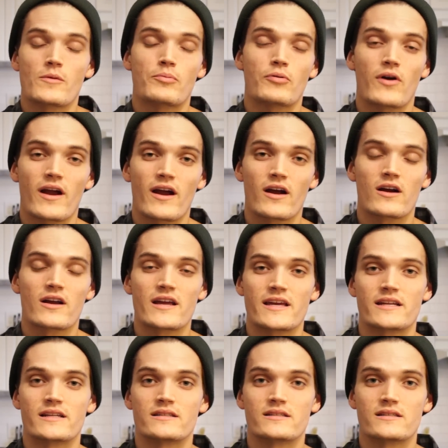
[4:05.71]
the prayer
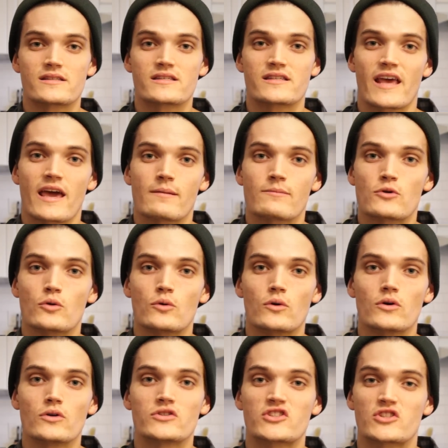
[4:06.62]
in
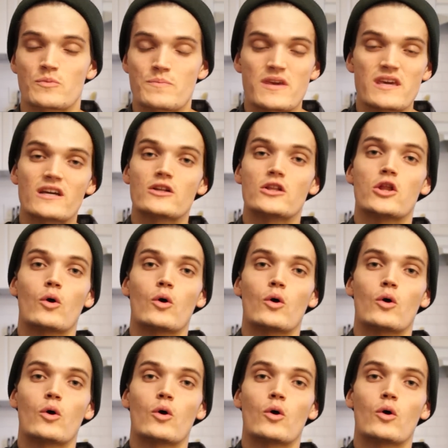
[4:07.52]
Samuel, speak,